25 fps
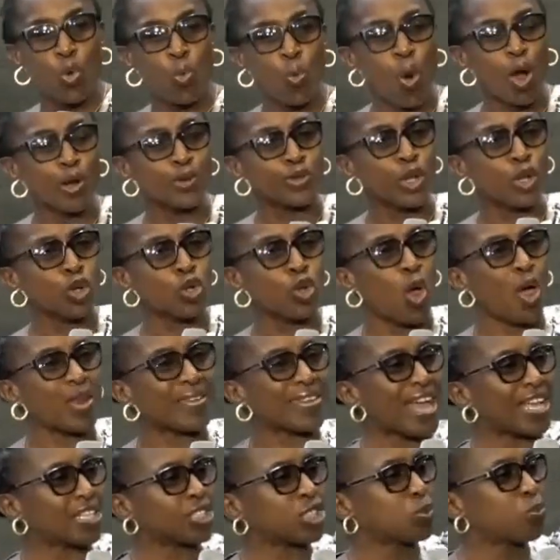what the Lord
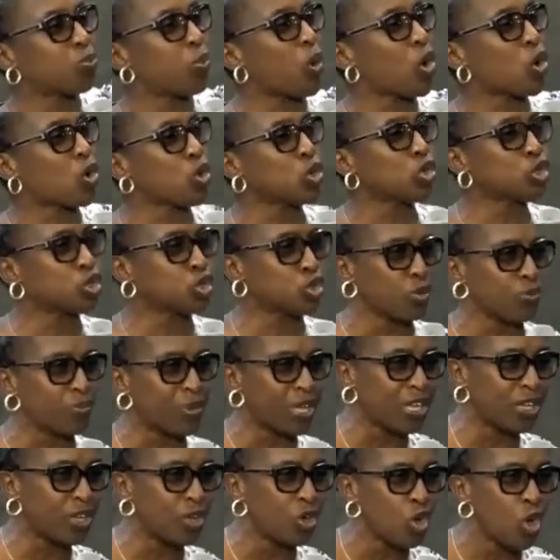has spoken to
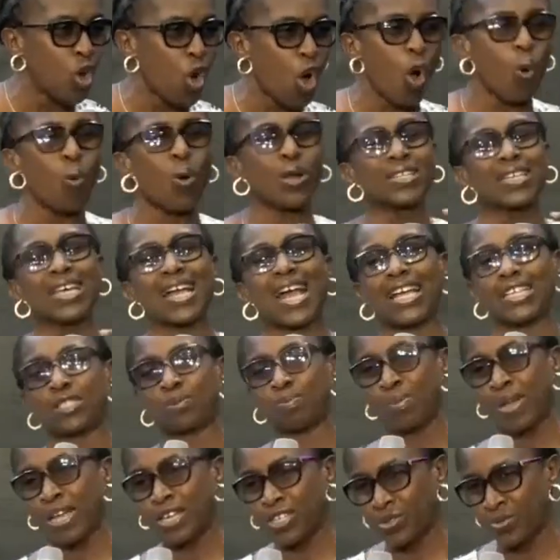me or what He has
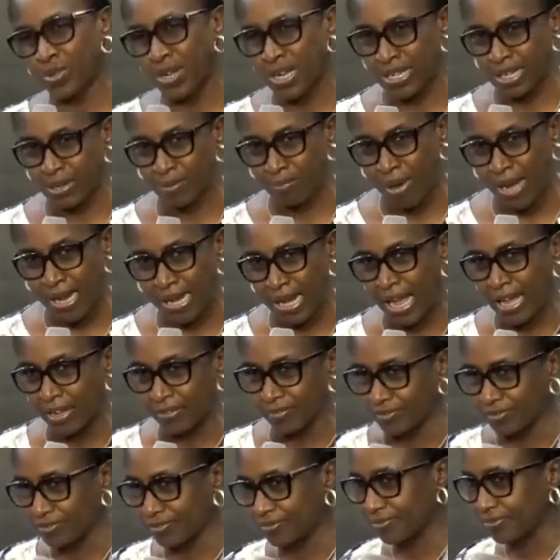made real in my
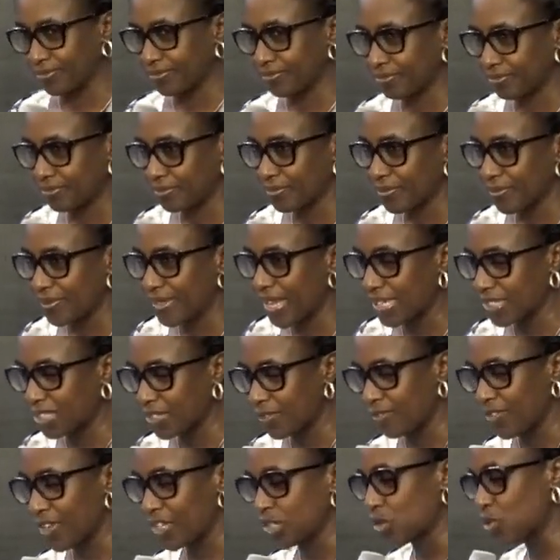life. That's
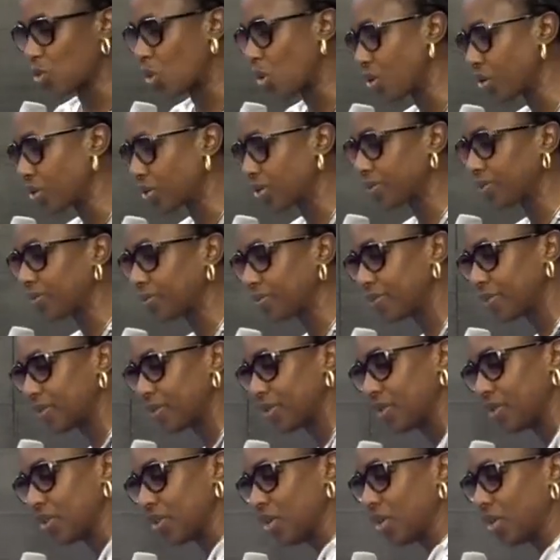the first word.
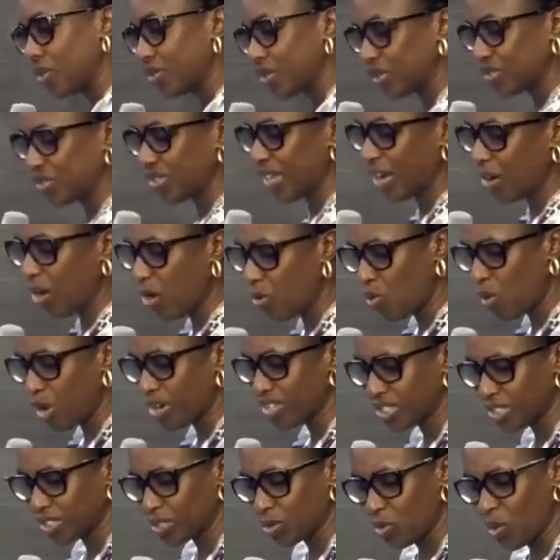The second
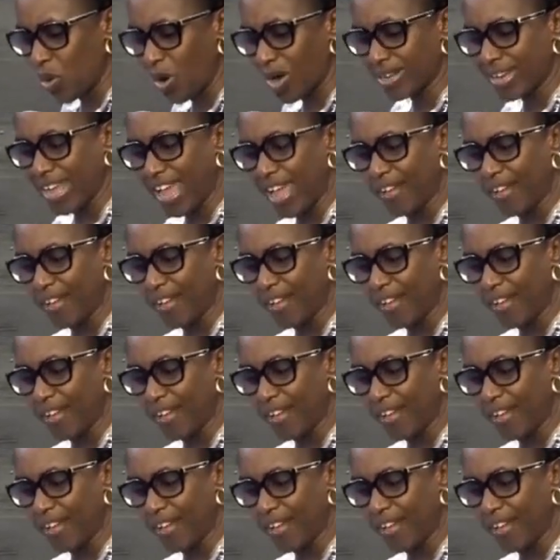word is the word